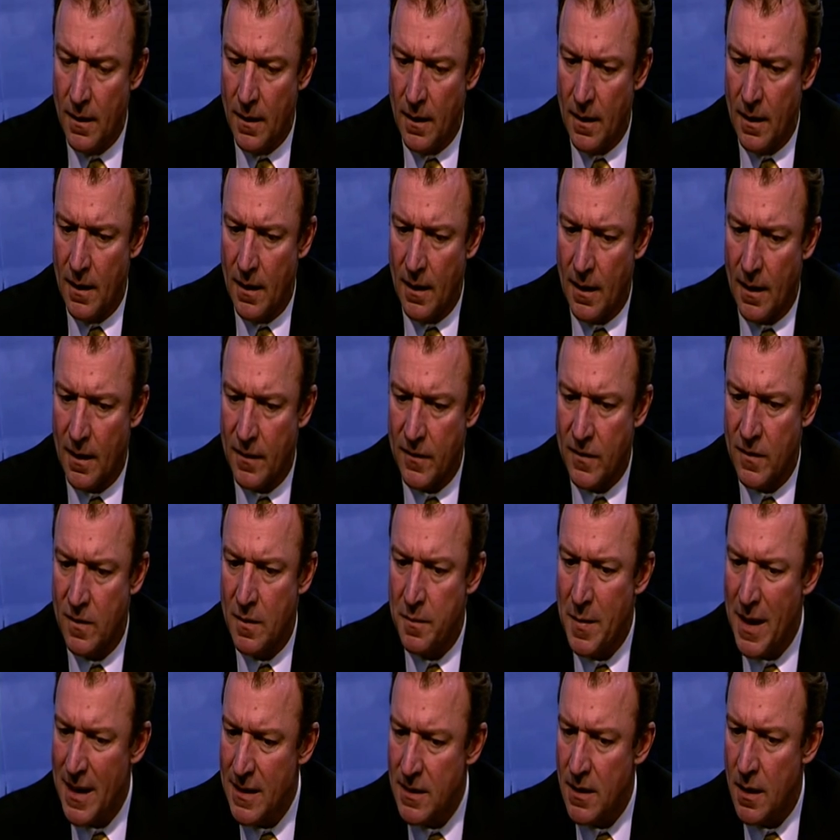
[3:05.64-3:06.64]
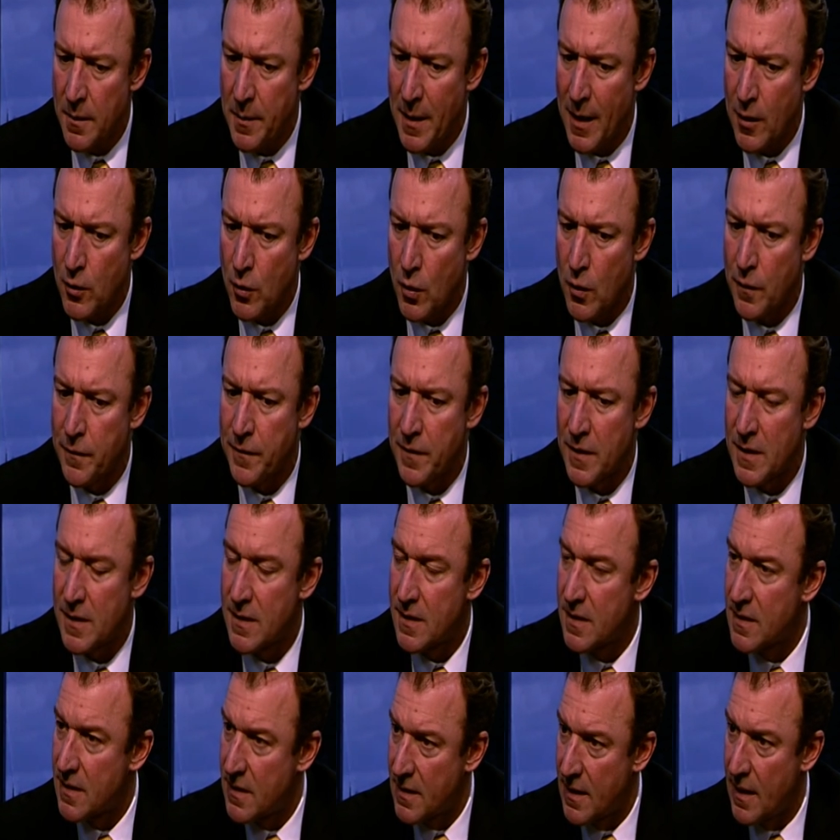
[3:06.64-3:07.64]
It has an amazing amount of
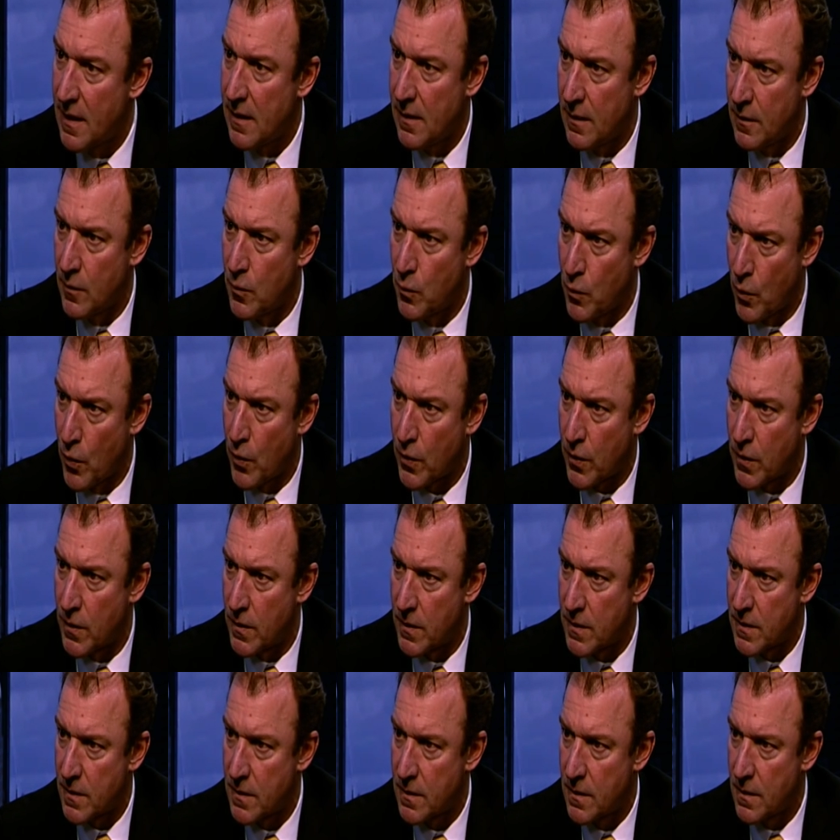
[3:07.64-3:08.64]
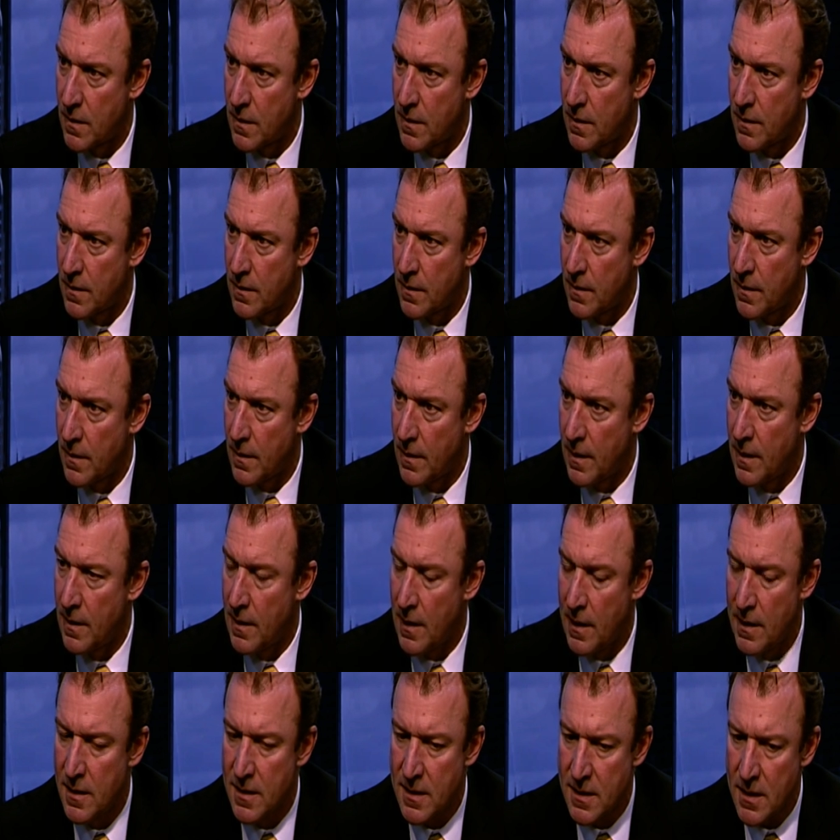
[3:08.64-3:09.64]
skilled workers
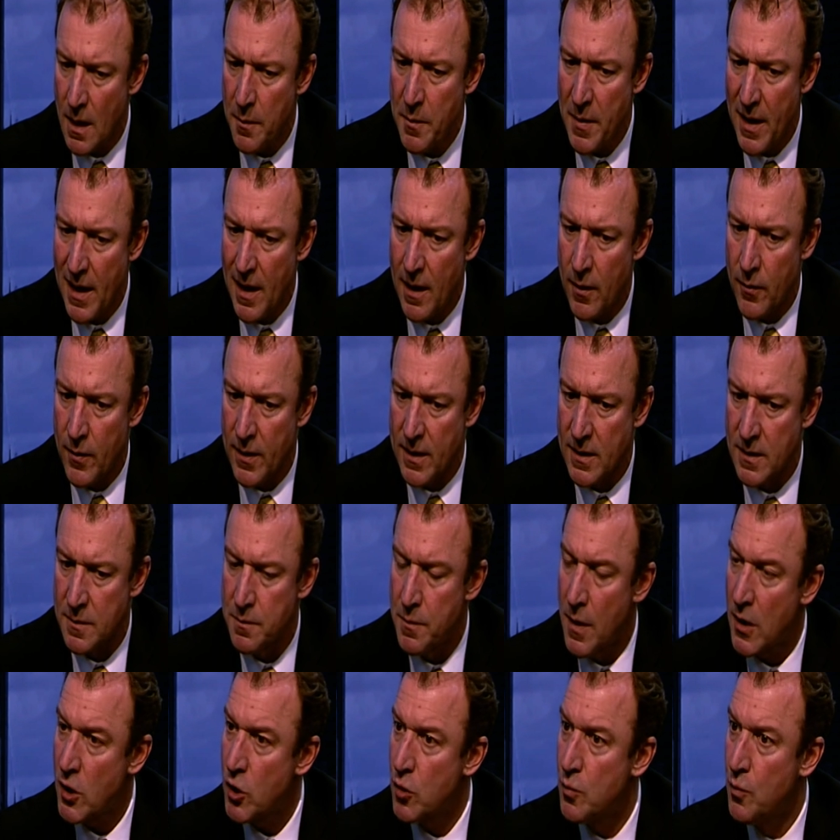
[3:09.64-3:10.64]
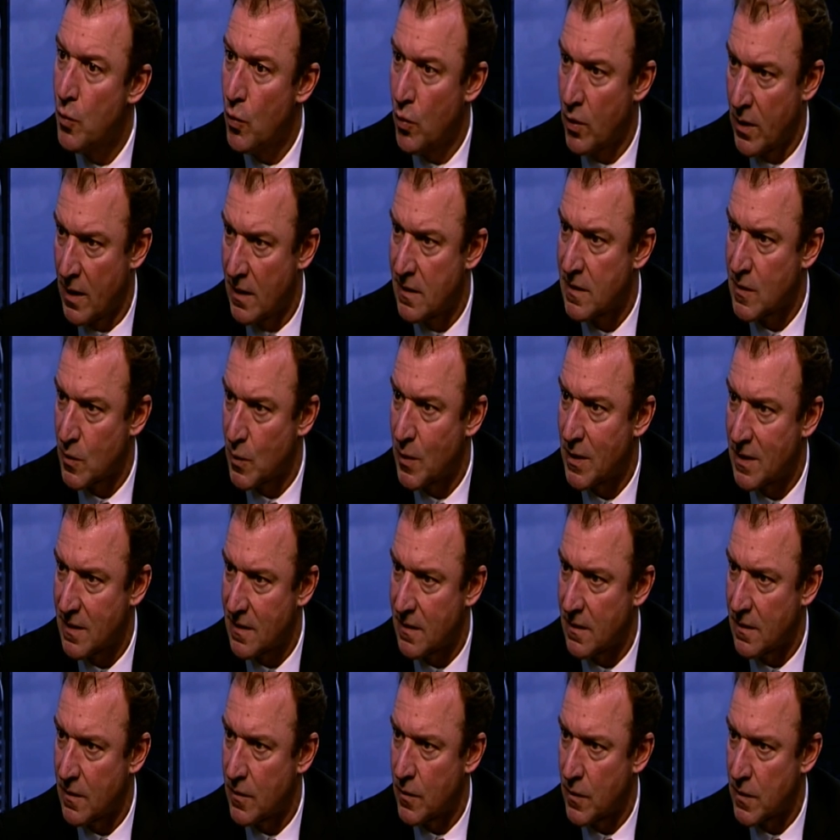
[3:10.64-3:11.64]
in some areas, much more than
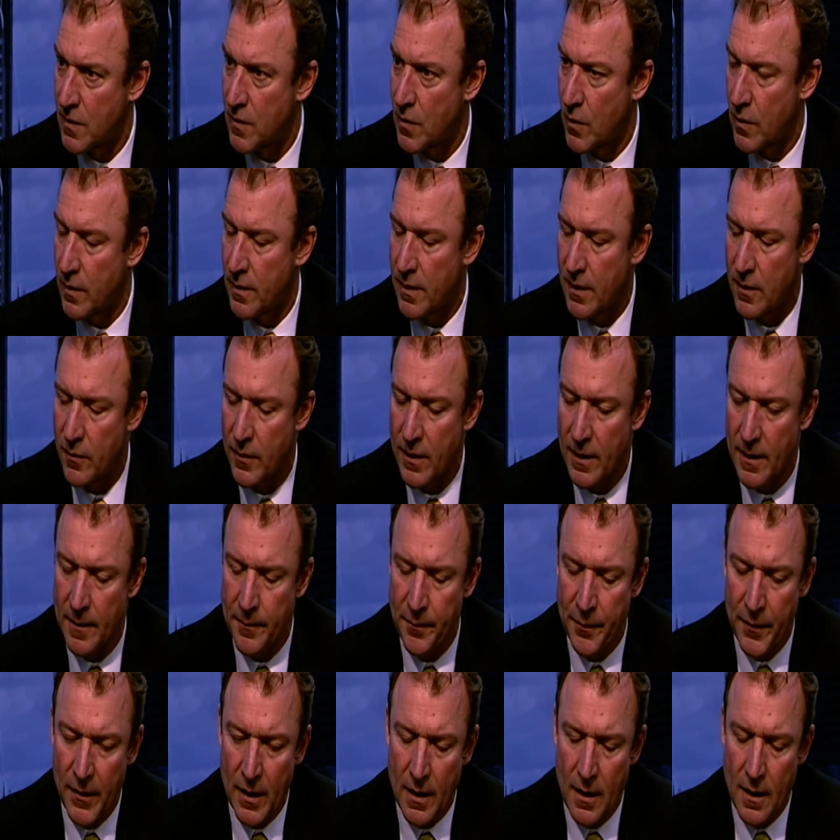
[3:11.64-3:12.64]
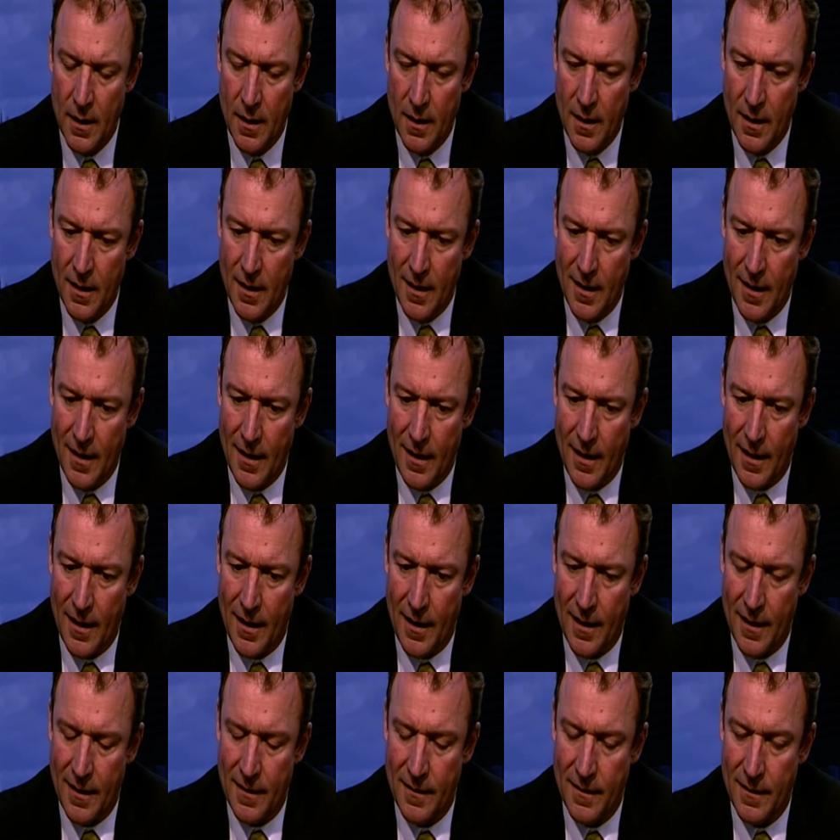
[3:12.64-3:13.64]
Switzerland to a certain degree.
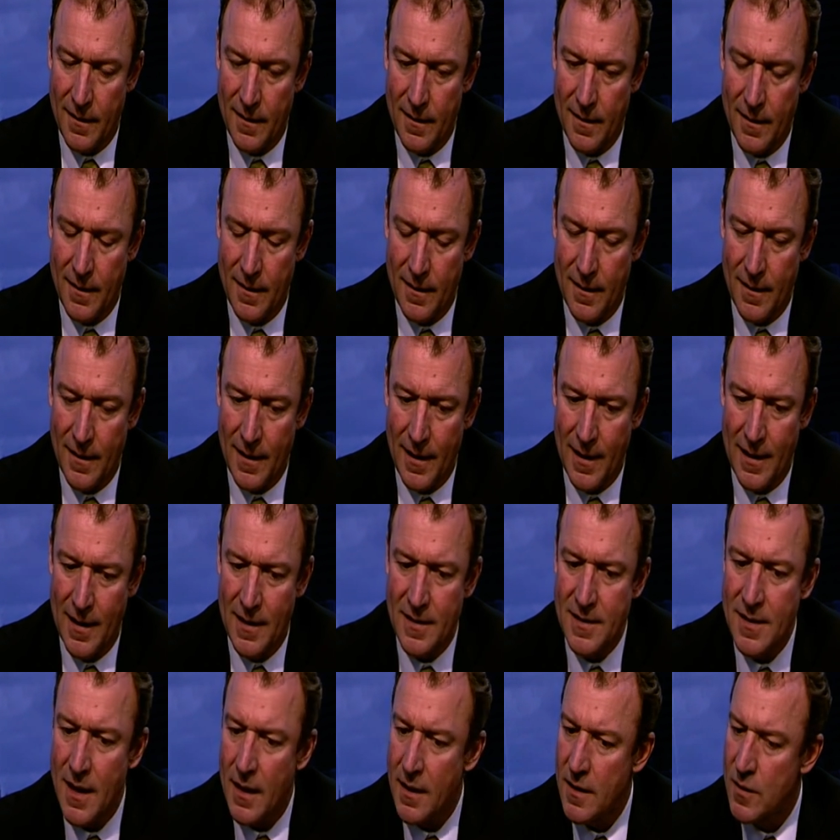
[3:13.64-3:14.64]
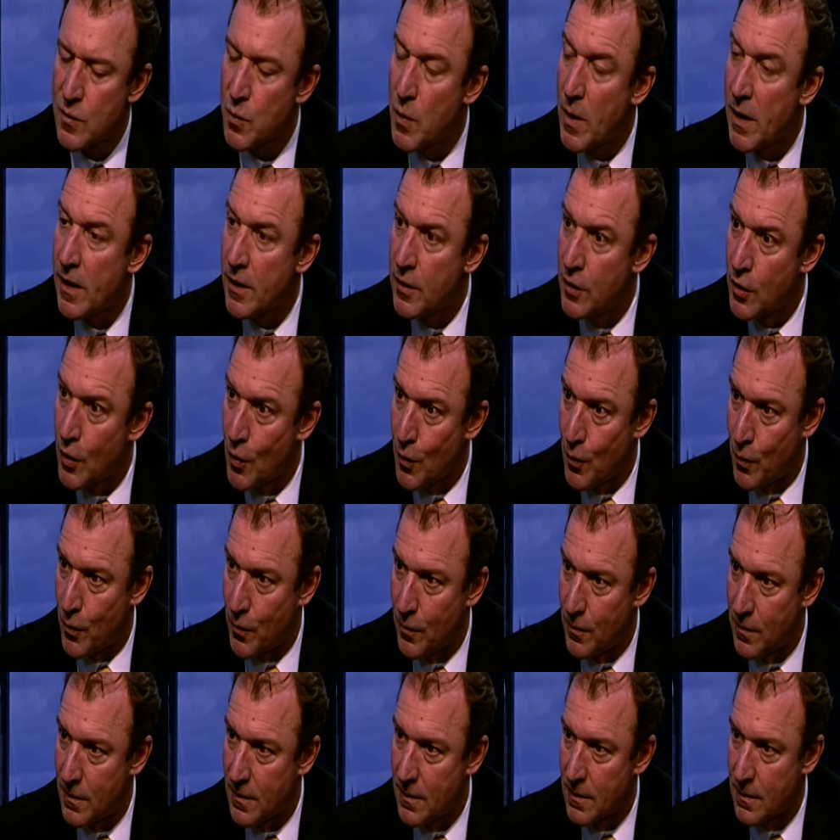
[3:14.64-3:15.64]
And it is not as well
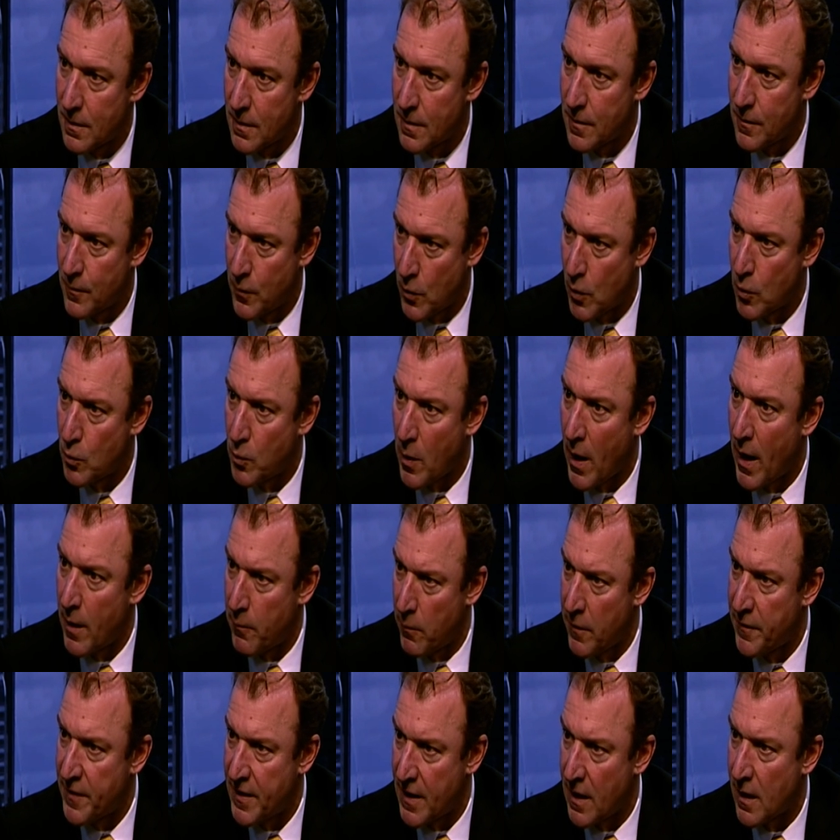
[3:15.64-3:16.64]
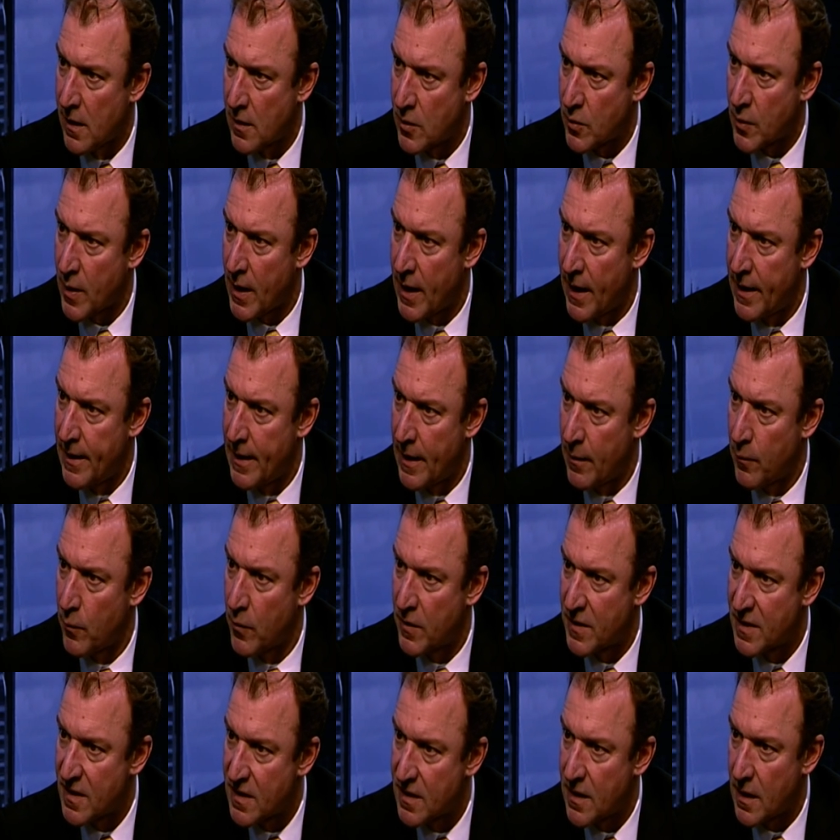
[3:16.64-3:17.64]
known worldwide with the ultra high net
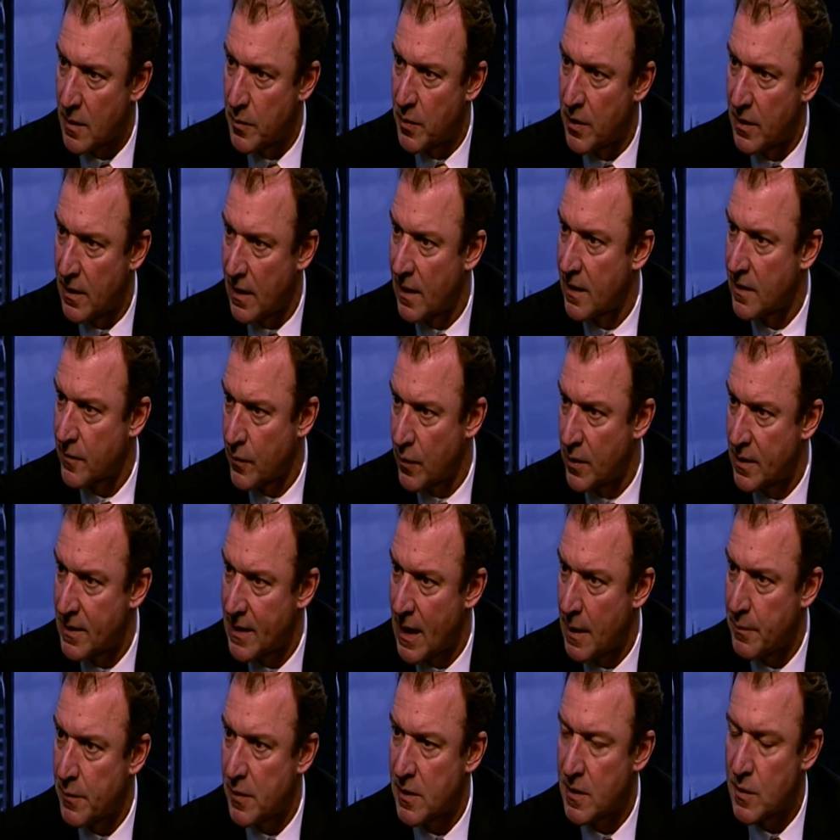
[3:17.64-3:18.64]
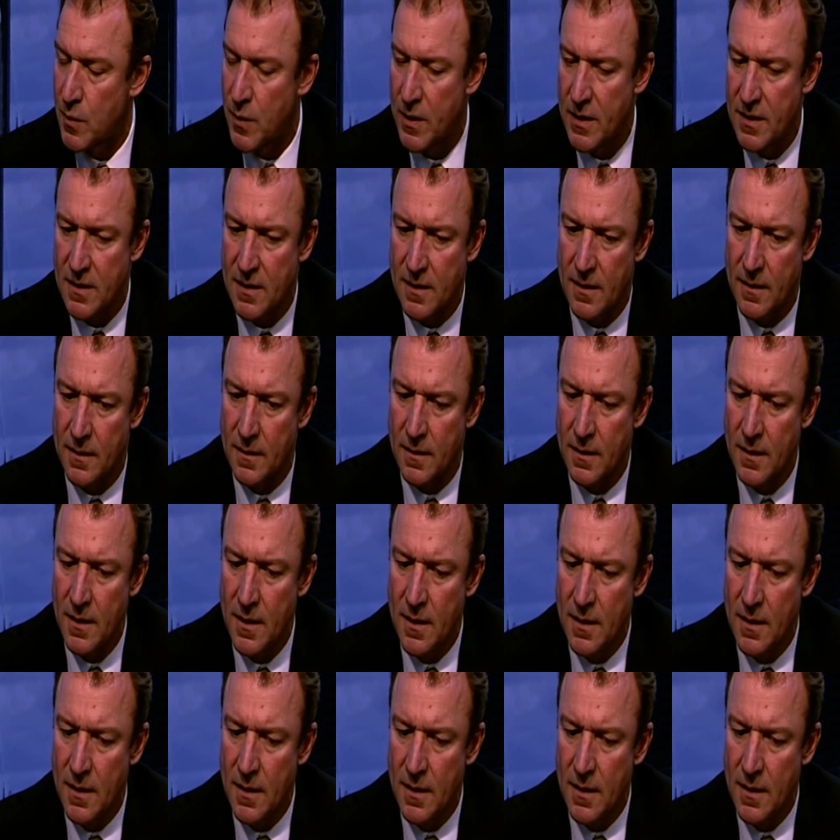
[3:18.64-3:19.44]
worth segment as, for example, Switzerland.